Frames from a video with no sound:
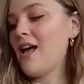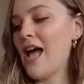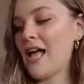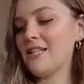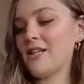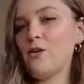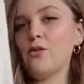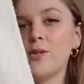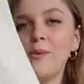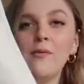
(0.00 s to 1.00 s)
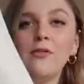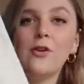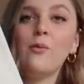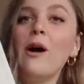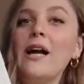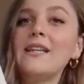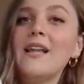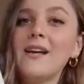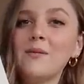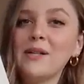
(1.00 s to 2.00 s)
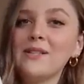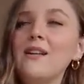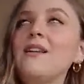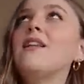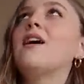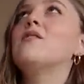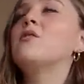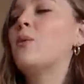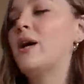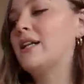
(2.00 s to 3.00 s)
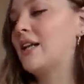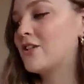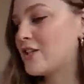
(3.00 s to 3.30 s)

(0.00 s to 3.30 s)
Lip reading: and I also went for a wide leg because I love a wide leg